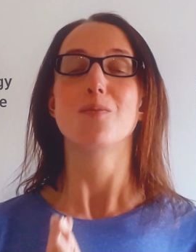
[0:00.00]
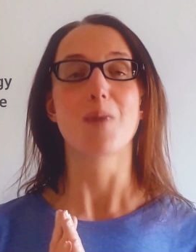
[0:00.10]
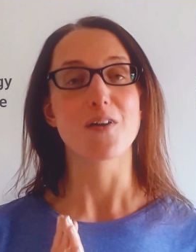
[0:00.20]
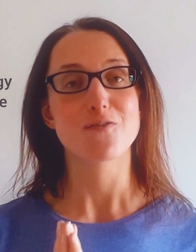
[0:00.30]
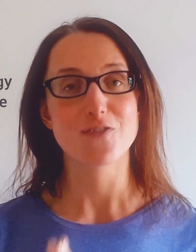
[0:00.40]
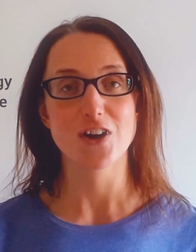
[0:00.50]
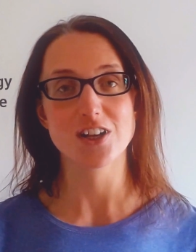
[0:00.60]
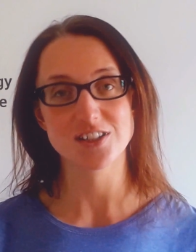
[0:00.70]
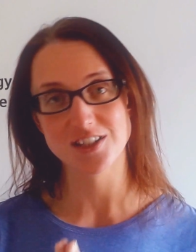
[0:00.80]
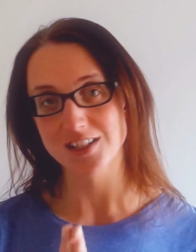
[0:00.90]
my
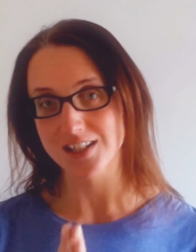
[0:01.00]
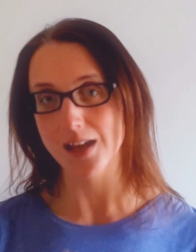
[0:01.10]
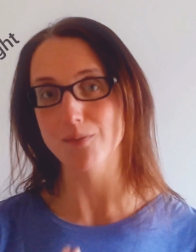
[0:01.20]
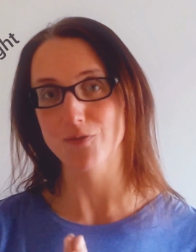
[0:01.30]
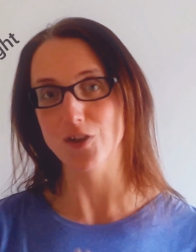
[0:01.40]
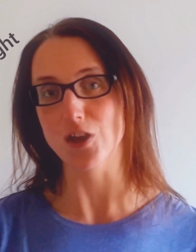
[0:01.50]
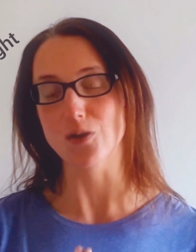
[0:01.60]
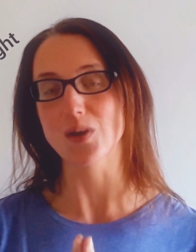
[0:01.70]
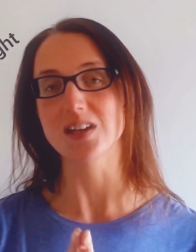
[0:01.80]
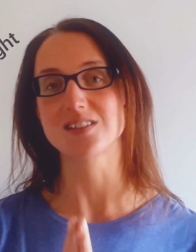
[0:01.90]
first tip for
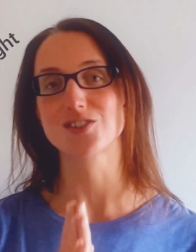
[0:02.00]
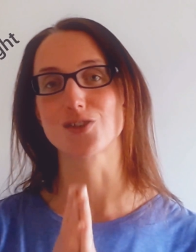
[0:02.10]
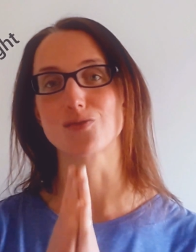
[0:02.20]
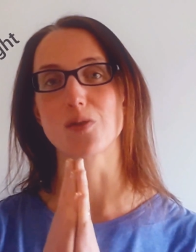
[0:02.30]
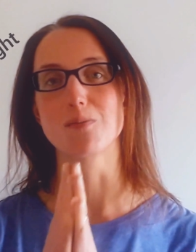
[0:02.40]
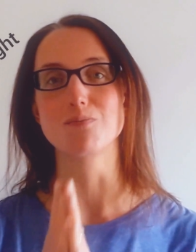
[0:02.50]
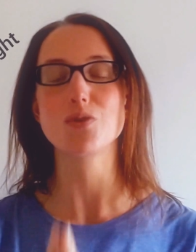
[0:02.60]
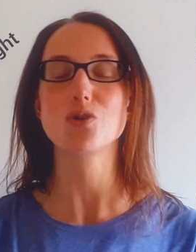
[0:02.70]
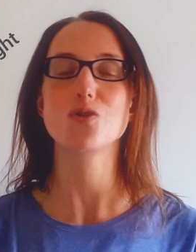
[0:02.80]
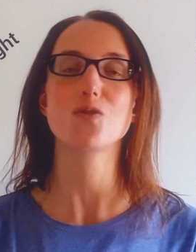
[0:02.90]
you is to
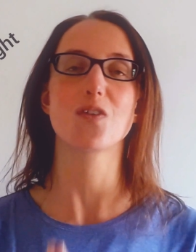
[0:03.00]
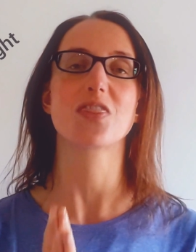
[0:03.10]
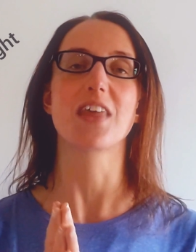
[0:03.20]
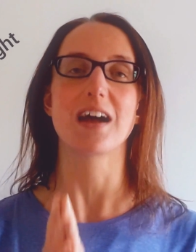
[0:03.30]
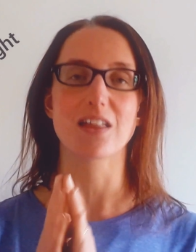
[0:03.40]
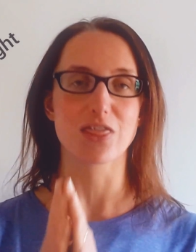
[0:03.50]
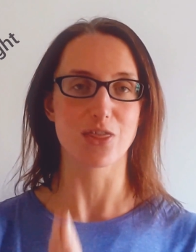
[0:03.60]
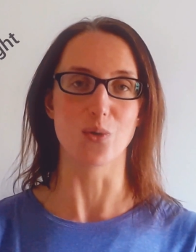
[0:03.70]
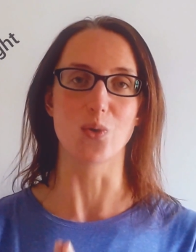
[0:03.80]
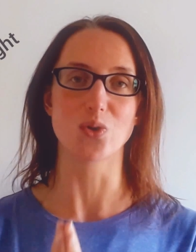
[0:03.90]
remove that
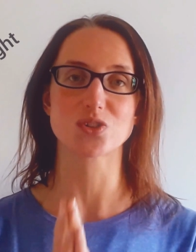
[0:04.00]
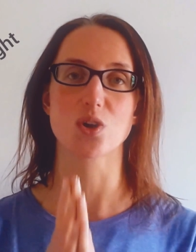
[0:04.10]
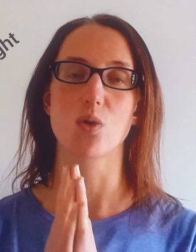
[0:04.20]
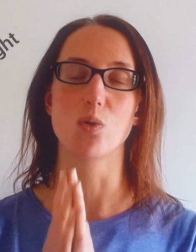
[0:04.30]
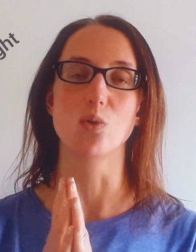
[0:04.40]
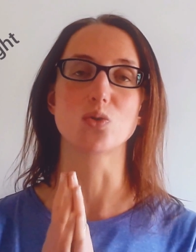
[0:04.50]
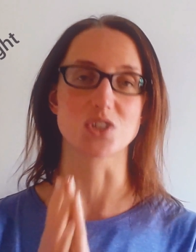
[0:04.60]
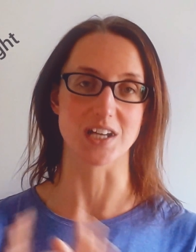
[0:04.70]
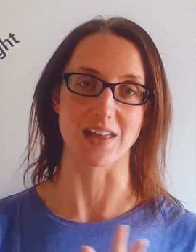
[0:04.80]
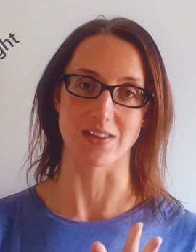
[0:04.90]
thought
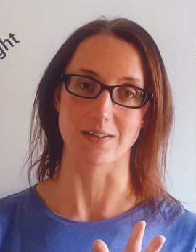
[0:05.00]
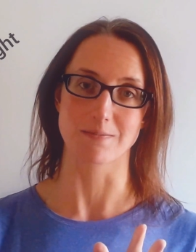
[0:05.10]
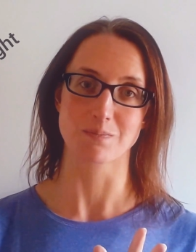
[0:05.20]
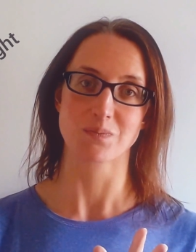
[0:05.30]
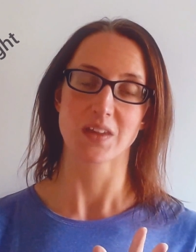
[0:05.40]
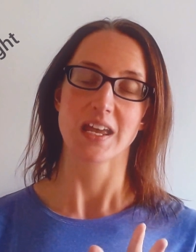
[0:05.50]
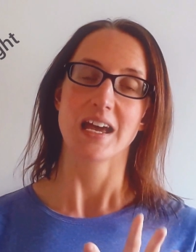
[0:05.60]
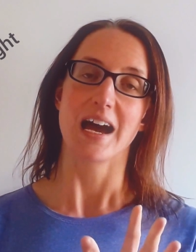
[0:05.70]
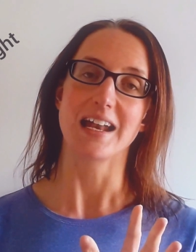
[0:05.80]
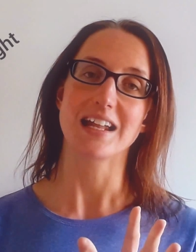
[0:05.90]
altogether.
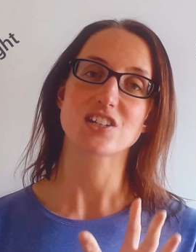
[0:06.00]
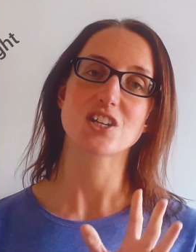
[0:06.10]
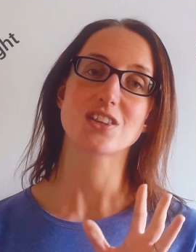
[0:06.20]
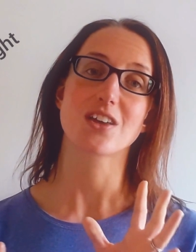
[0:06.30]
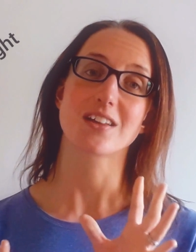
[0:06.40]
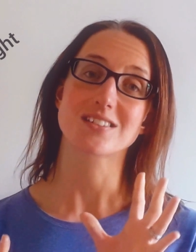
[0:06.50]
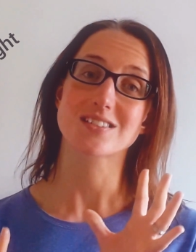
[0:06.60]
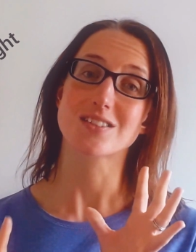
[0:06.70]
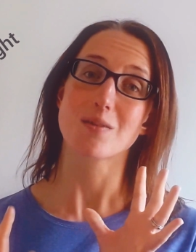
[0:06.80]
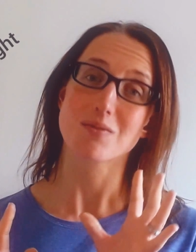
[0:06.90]
And actually,
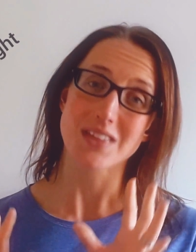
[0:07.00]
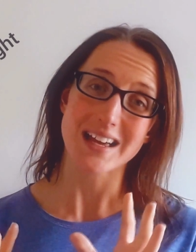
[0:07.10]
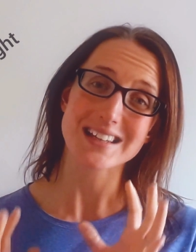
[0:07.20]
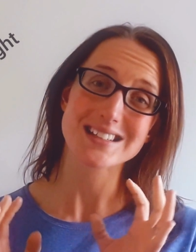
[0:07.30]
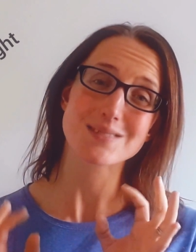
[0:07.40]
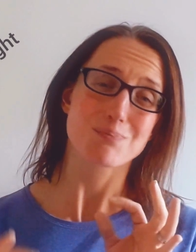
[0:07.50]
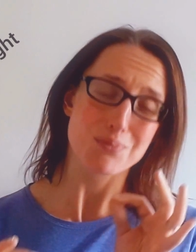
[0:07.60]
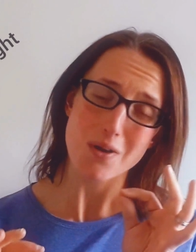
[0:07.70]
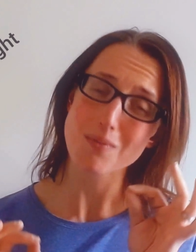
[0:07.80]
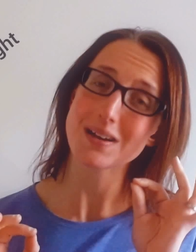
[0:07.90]
that, the, that is
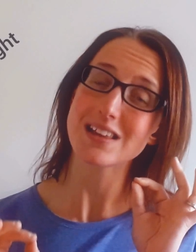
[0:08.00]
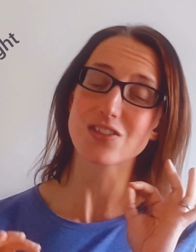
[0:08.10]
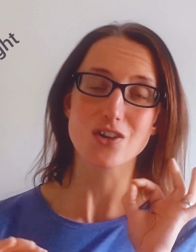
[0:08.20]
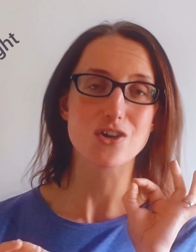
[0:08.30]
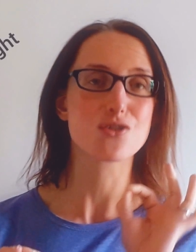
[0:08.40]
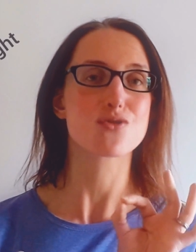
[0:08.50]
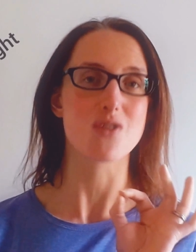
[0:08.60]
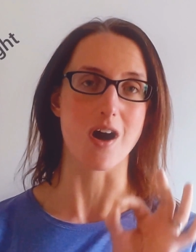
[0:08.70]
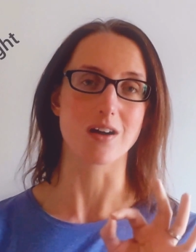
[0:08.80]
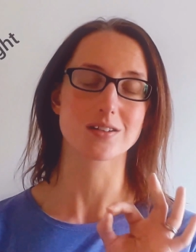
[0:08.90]
probably the
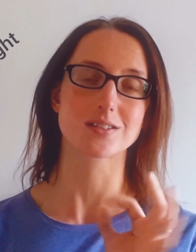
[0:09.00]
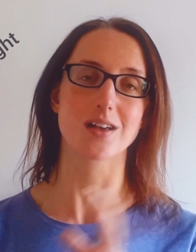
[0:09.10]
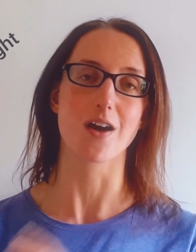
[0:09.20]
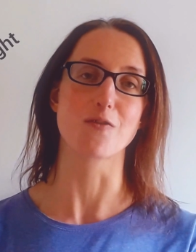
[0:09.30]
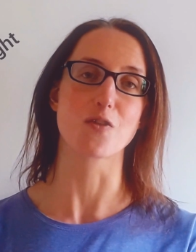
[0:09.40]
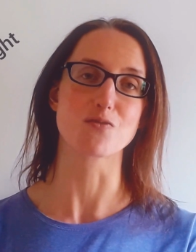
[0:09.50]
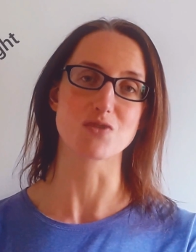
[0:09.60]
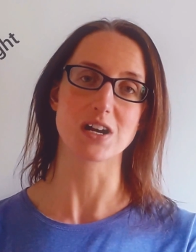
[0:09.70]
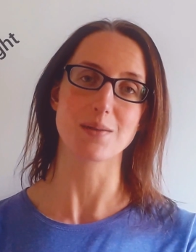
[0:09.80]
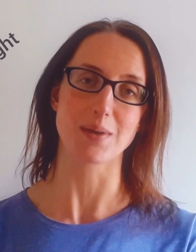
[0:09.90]
crux of
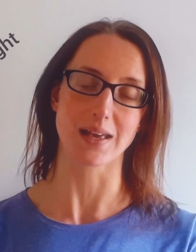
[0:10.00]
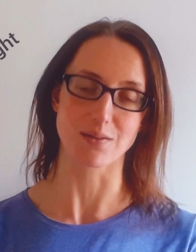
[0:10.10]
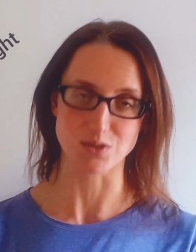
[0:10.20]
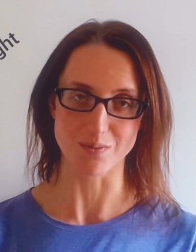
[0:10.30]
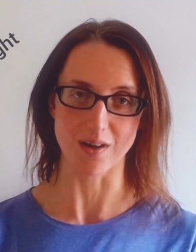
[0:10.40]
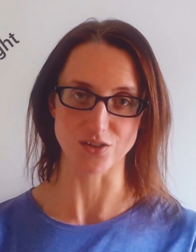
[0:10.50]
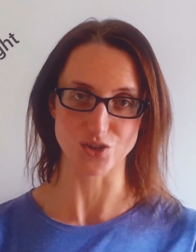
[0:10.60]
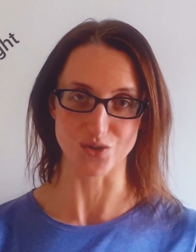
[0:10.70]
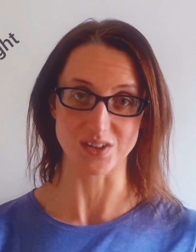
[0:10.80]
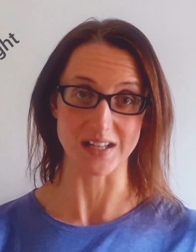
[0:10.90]
really being able to
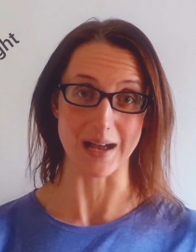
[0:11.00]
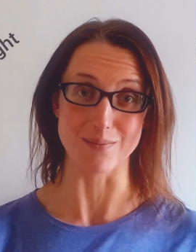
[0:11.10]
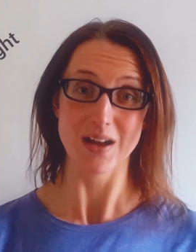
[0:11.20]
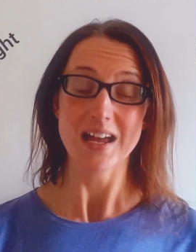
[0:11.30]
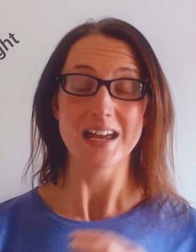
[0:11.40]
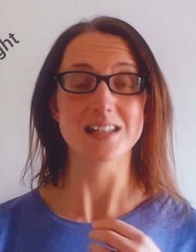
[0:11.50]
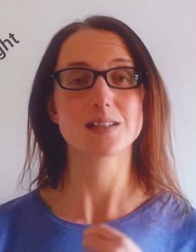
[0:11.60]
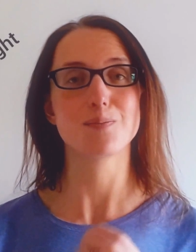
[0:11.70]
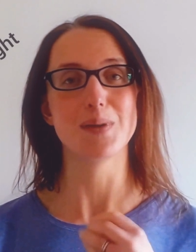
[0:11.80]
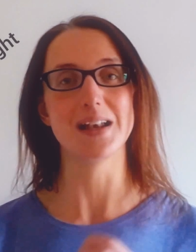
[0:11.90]
master your exam is
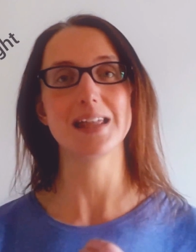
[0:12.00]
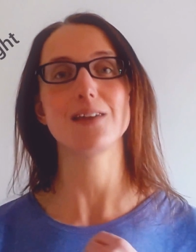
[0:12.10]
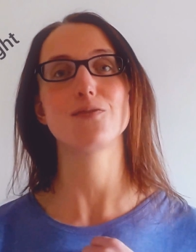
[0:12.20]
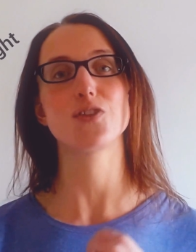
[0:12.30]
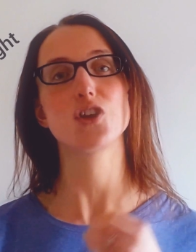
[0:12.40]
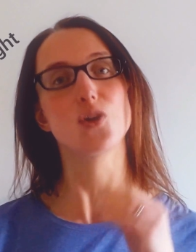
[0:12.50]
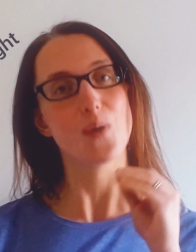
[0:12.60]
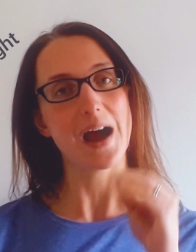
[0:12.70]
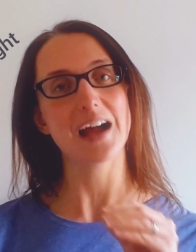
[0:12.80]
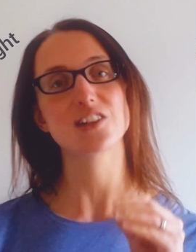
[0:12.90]
the belief that
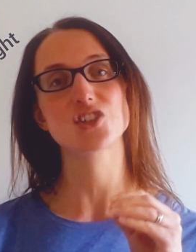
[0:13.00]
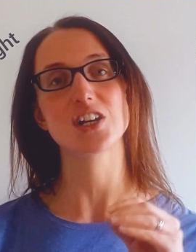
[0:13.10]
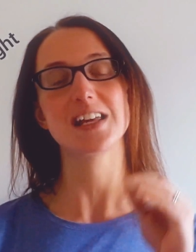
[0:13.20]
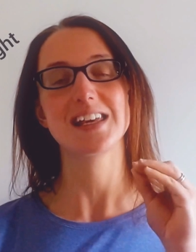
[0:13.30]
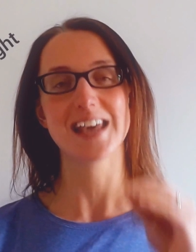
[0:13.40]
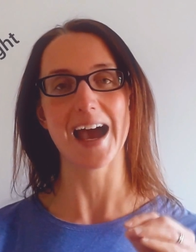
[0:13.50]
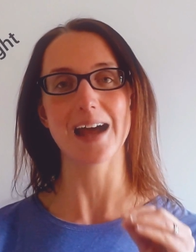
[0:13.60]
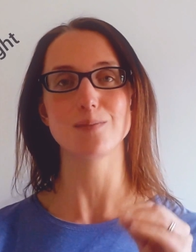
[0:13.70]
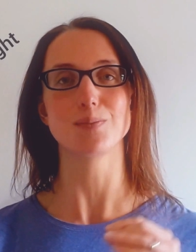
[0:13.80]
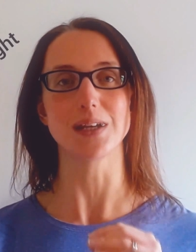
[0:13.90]
you actually
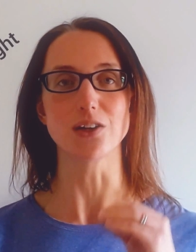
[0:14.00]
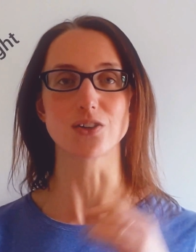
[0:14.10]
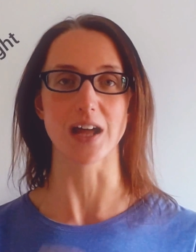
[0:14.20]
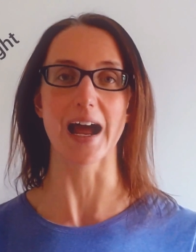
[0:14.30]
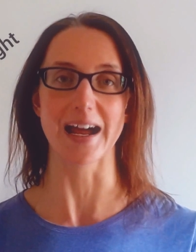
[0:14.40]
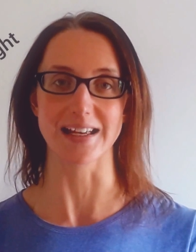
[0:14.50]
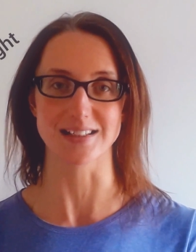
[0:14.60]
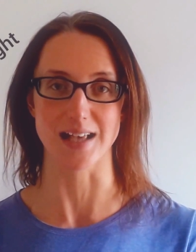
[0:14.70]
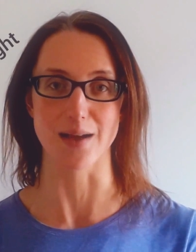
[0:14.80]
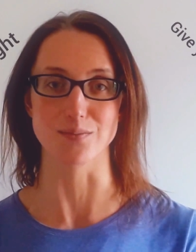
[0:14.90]
can be good at
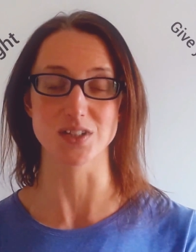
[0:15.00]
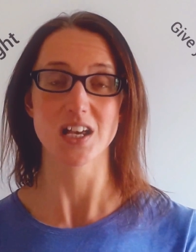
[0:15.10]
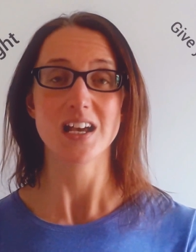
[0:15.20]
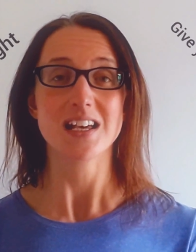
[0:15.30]
exams.